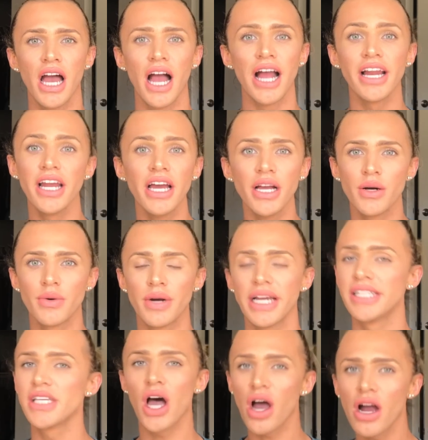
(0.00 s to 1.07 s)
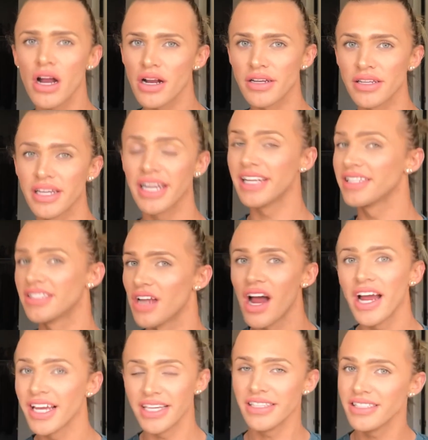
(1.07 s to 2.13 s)
I know, it's hard. It's
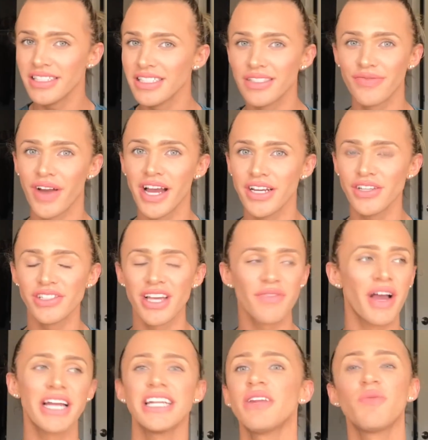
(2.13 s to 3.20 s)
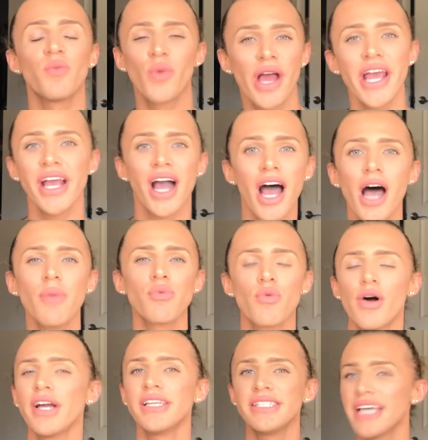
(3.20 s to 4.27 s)
not easy to find yourself. I didn't wake up
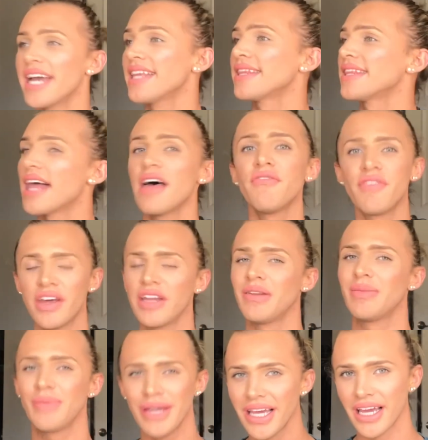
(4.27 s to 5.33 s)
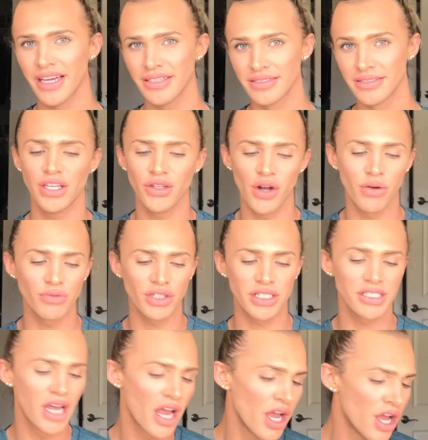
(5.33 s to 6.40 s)
one day loving me. You don't
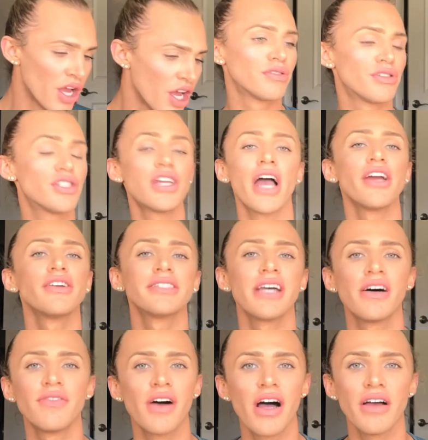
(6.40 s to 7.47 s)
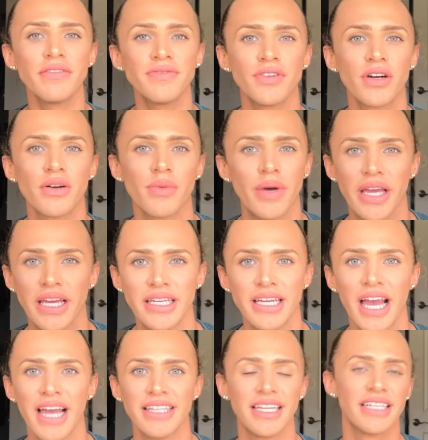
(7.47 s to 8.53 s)
just shut yourself off for a week
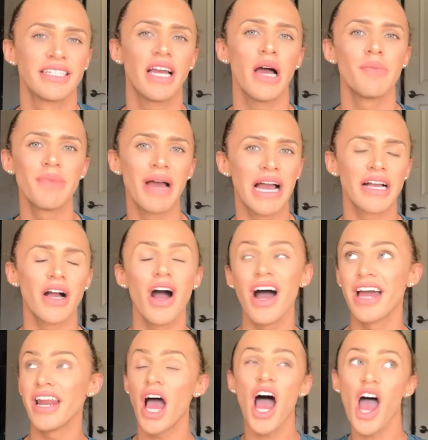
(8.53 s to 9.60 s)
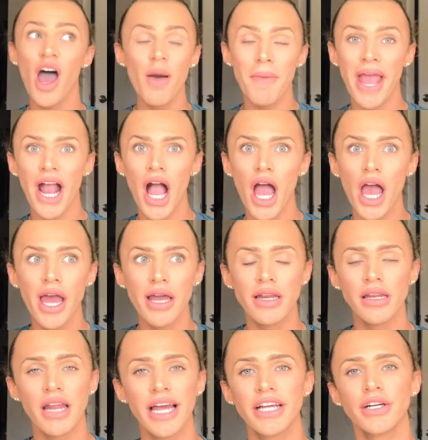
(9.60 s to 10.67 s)
and then come back on. Oh my God.
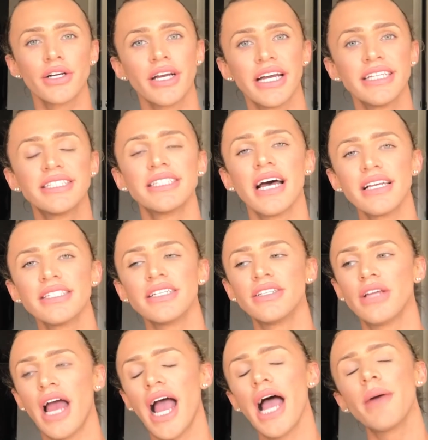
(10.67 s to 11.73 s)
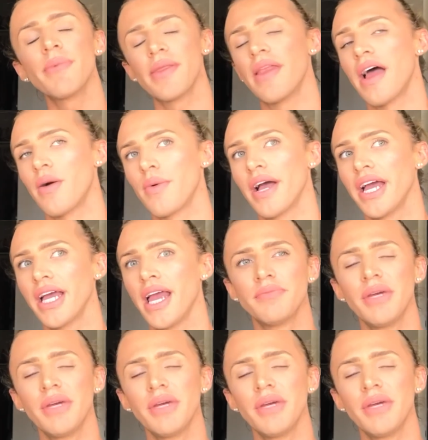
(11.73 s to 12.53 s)
Like, it doesn't happen that way.